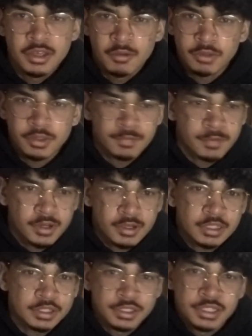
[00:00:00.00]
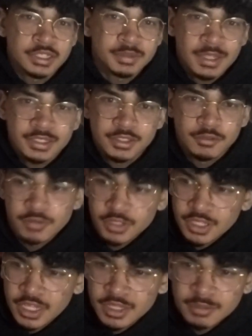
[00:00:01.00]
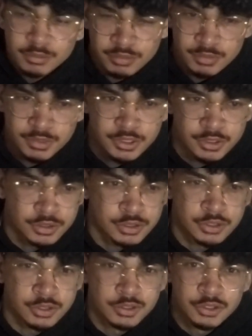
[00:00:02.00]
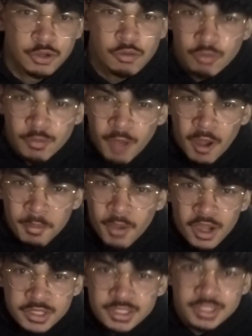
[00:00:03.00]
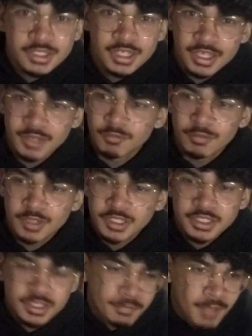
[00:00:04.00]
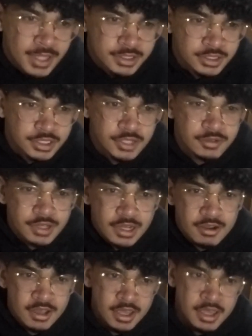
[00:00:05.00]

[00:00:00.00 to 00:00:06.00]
what the fuck? GsBlast is doing a damn shoe unboxing? Like, what is this, a fashion channel now?